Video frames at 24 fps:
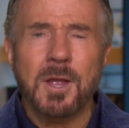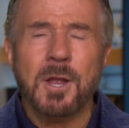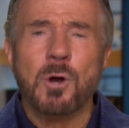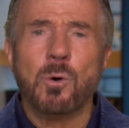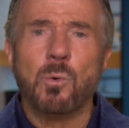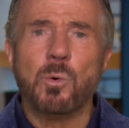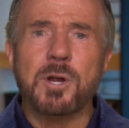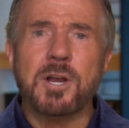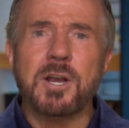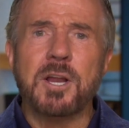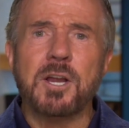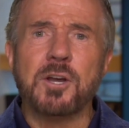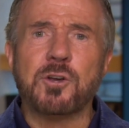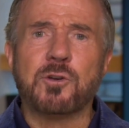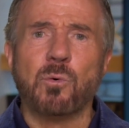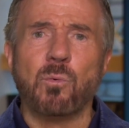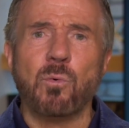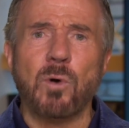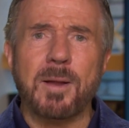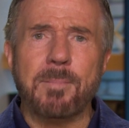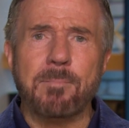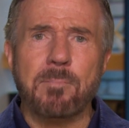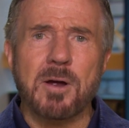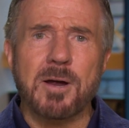We need to
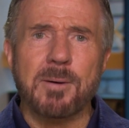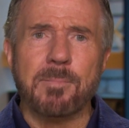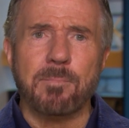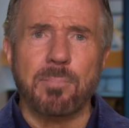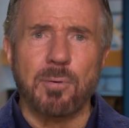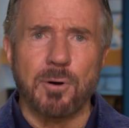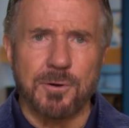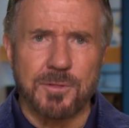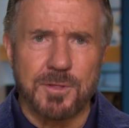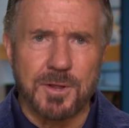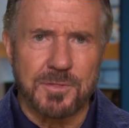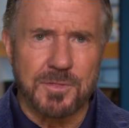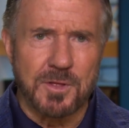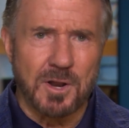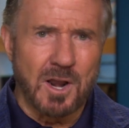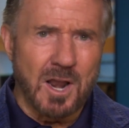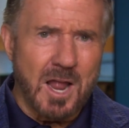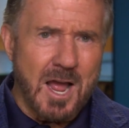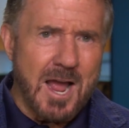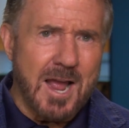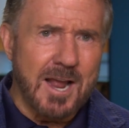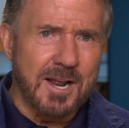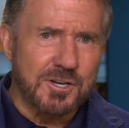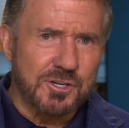remember that the
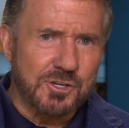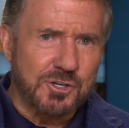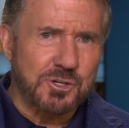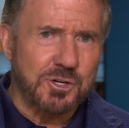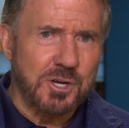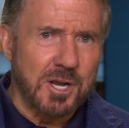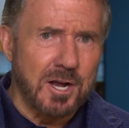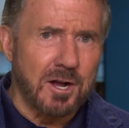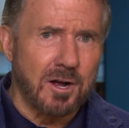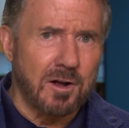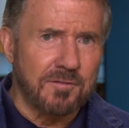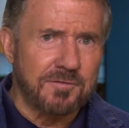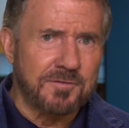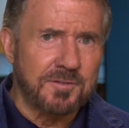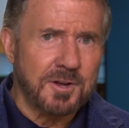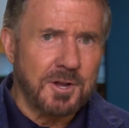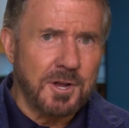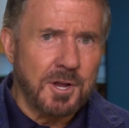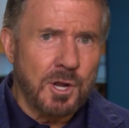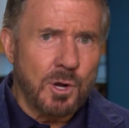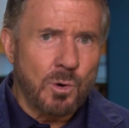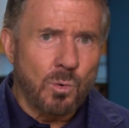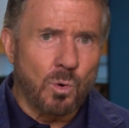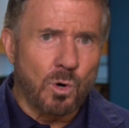lie itself
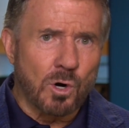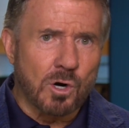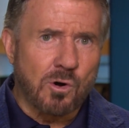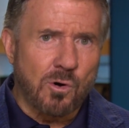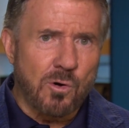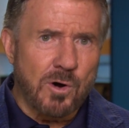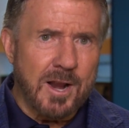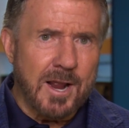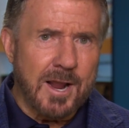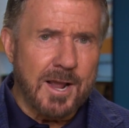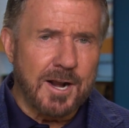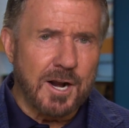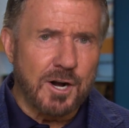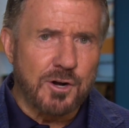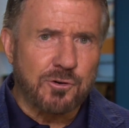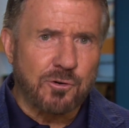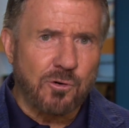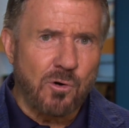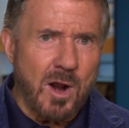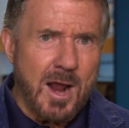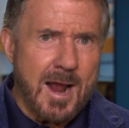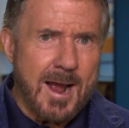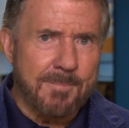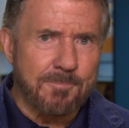will create a
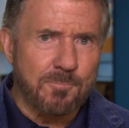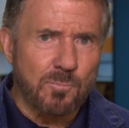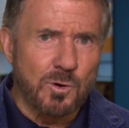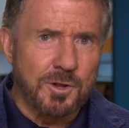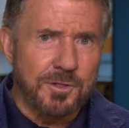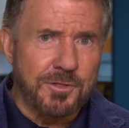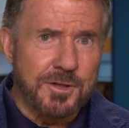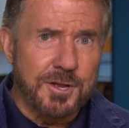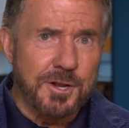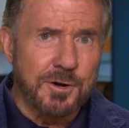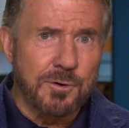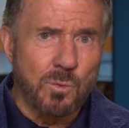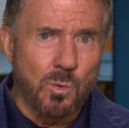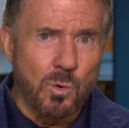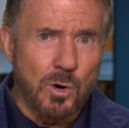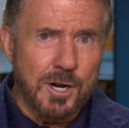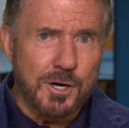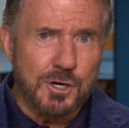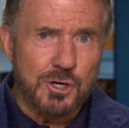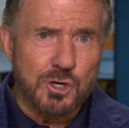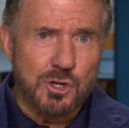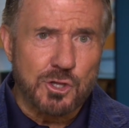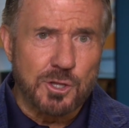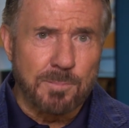trap within
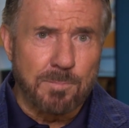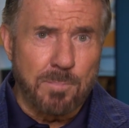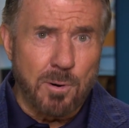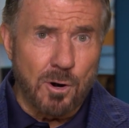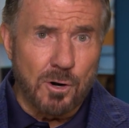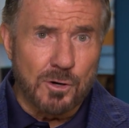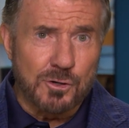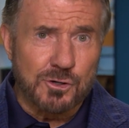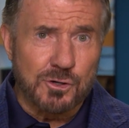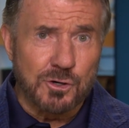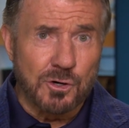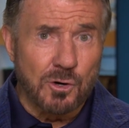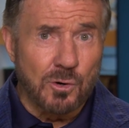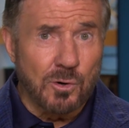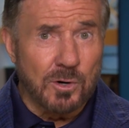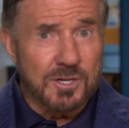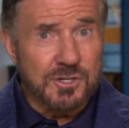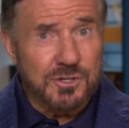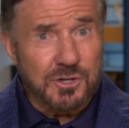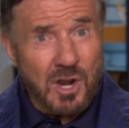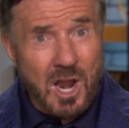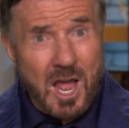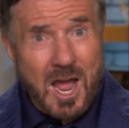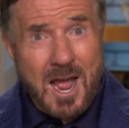which the person who
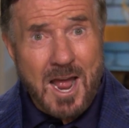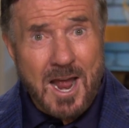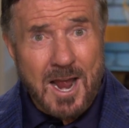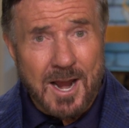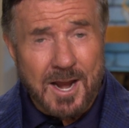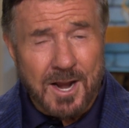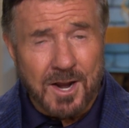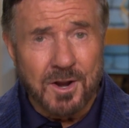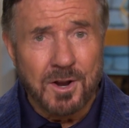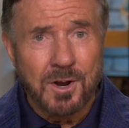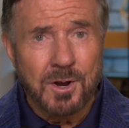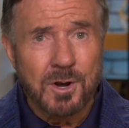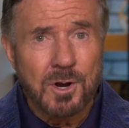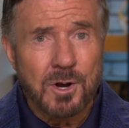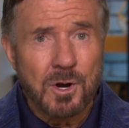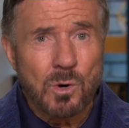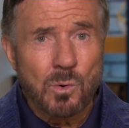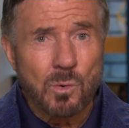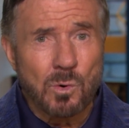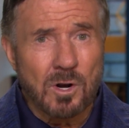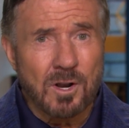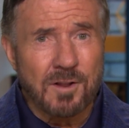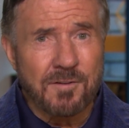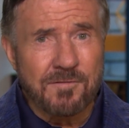is lying
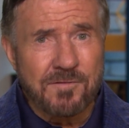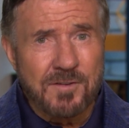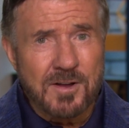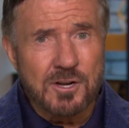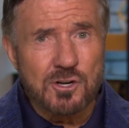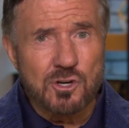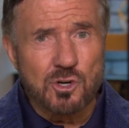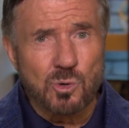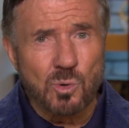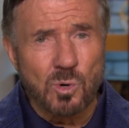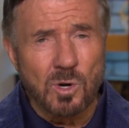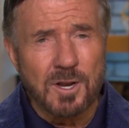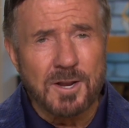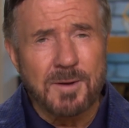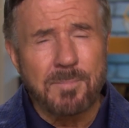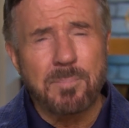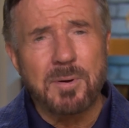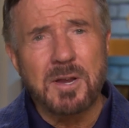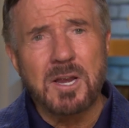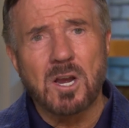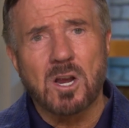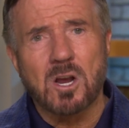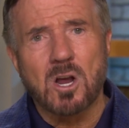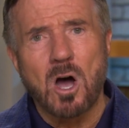will eventually
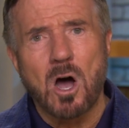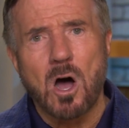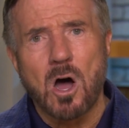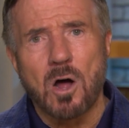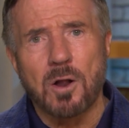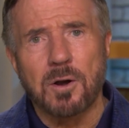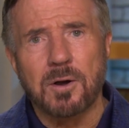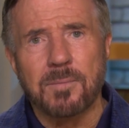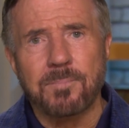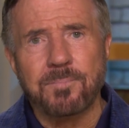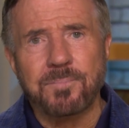be caught.